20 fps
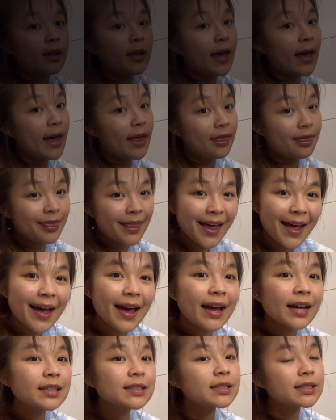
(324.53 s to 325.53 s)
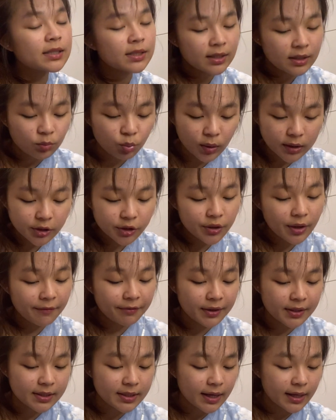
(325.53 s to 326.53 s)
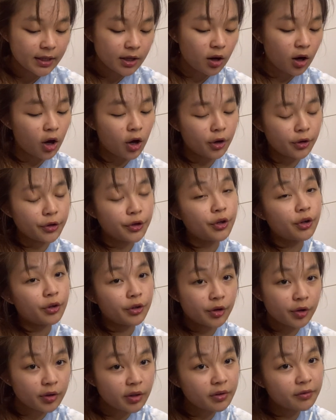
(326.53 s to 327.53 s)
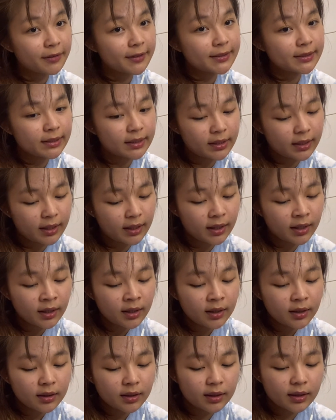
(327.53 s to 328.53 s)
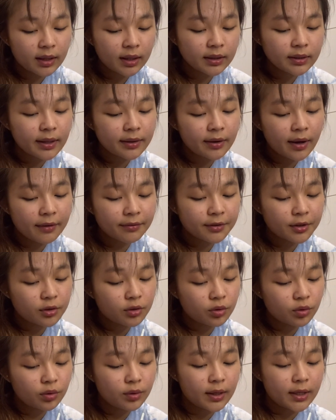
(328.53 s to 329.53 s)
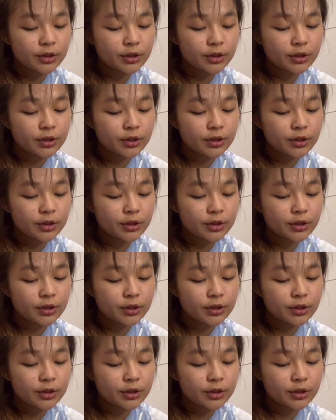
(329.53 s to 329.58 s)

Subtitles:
And next, once you have decided on your university, the thing that you have to do is